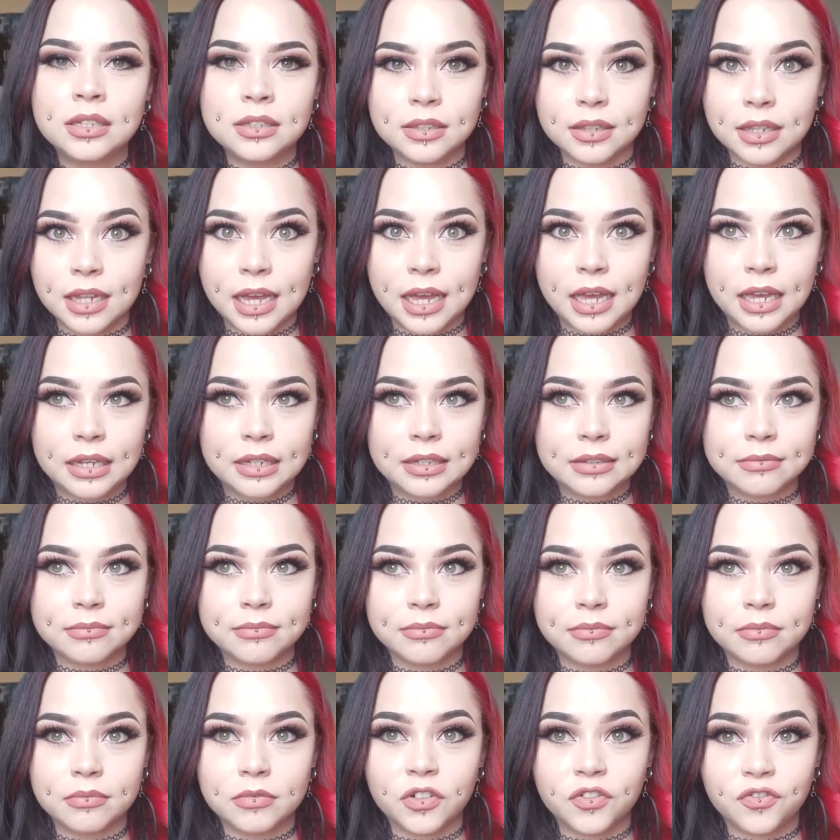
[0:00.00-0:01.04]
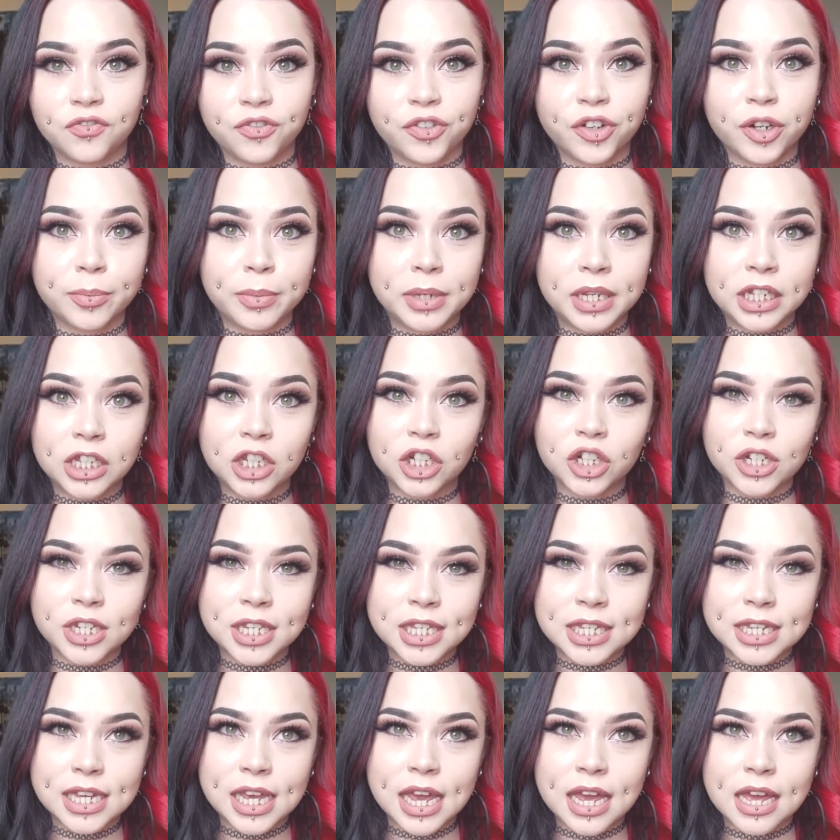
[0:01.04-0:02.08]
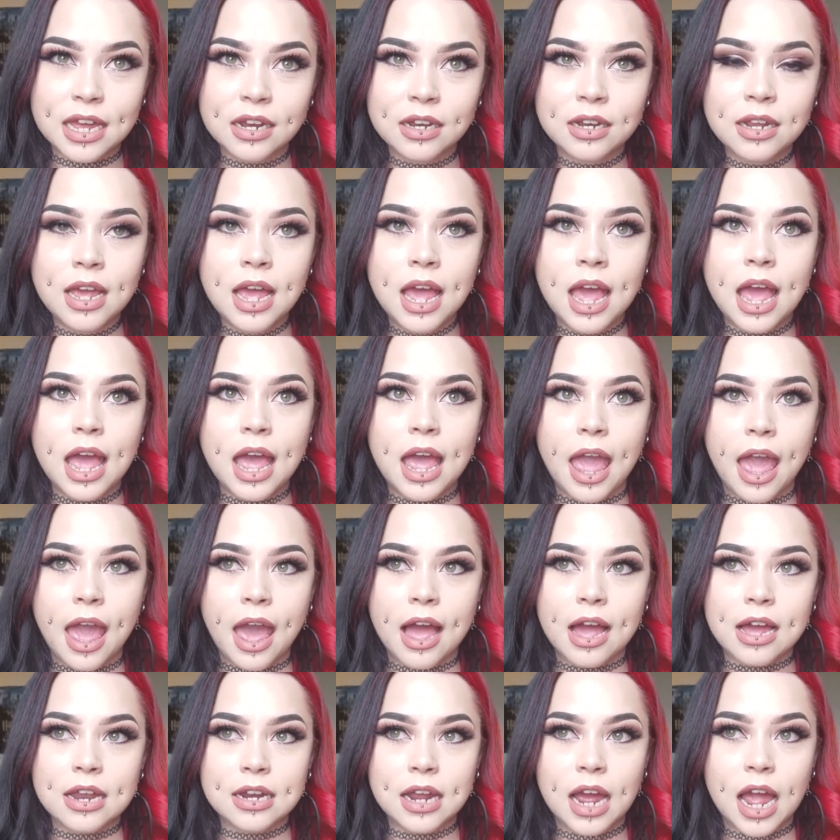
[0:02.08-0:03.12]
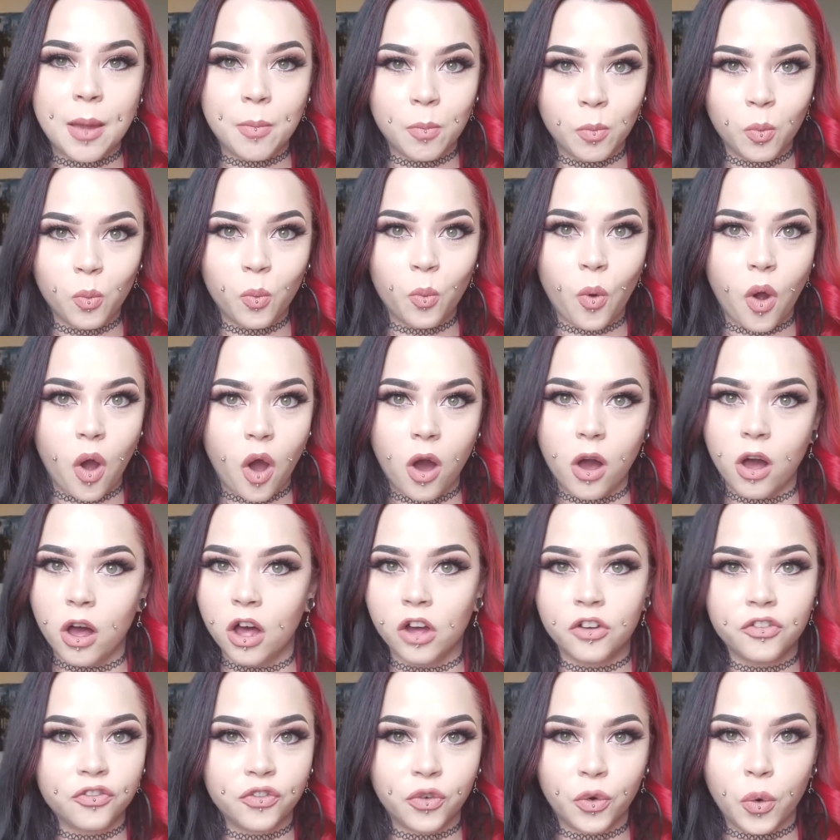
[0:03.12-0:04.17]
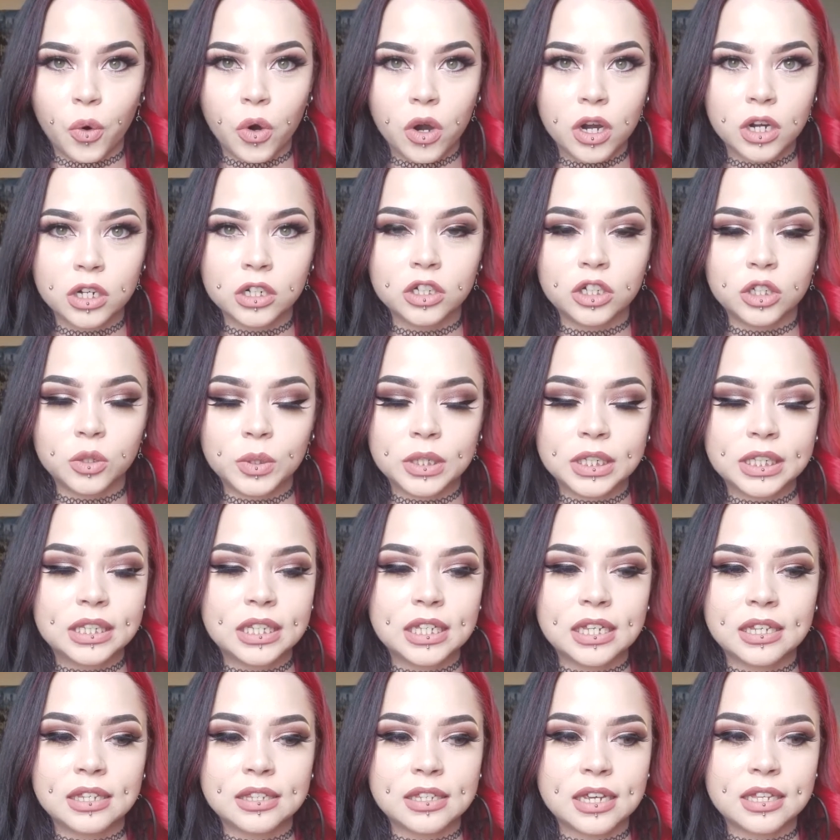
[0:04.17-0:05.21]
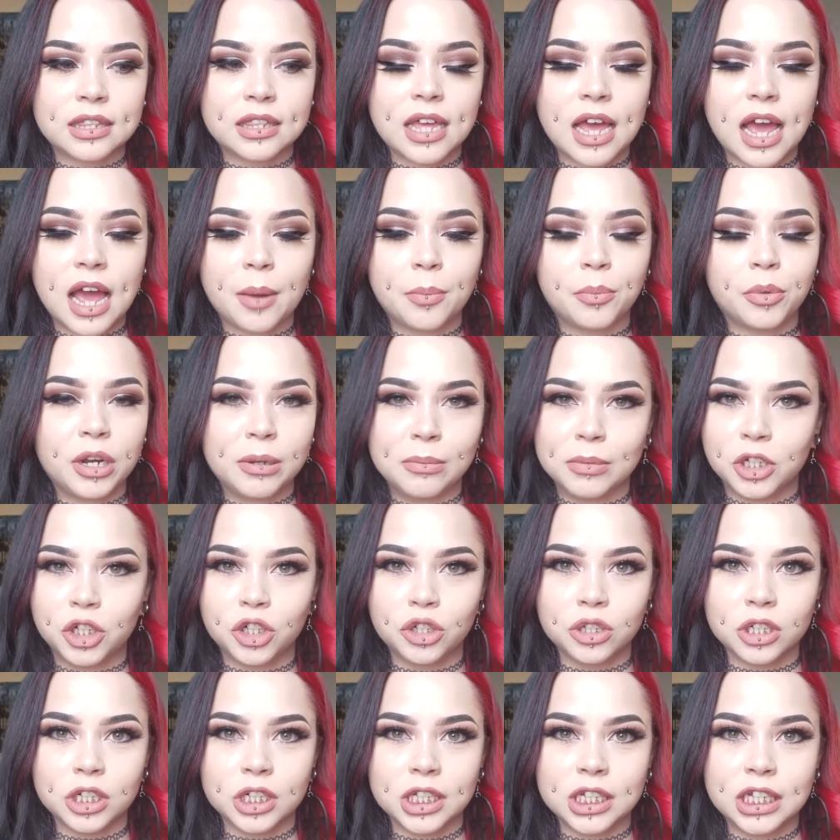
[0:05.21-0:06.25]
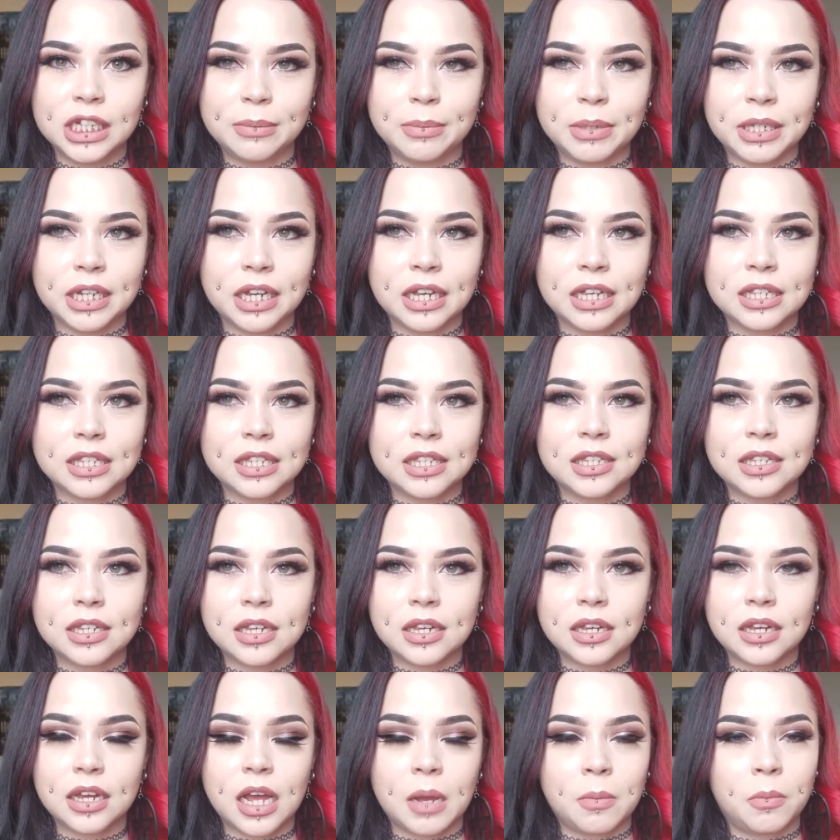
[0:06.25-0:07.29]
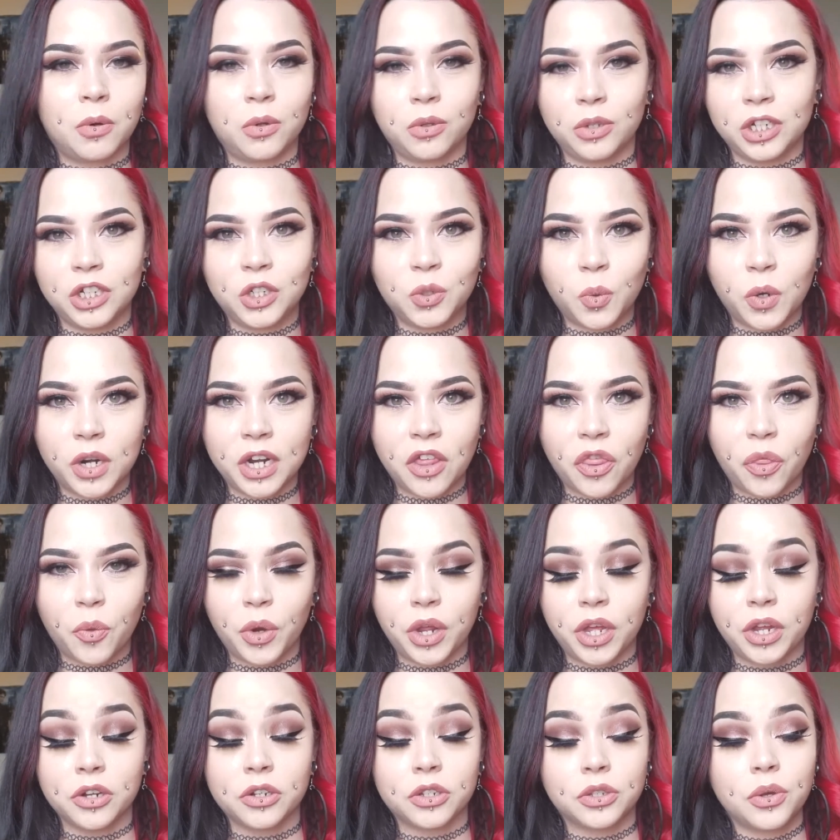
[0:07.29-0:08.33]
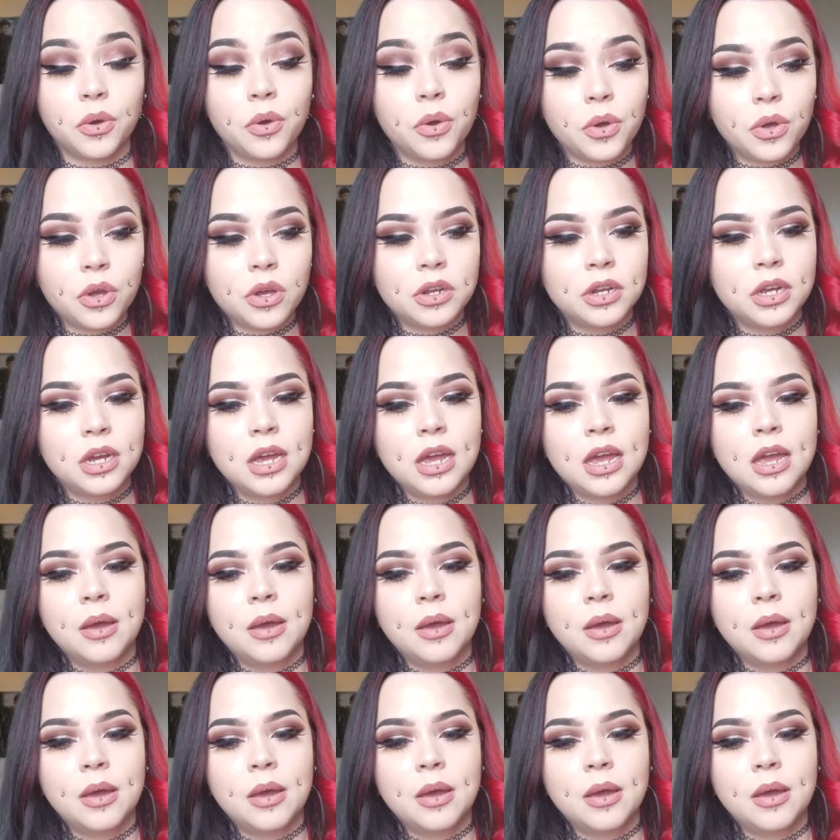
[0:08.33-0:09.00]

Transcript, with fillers: like firming your skin, and I'm all for doing things like that prematurely because I'm only 23 years old,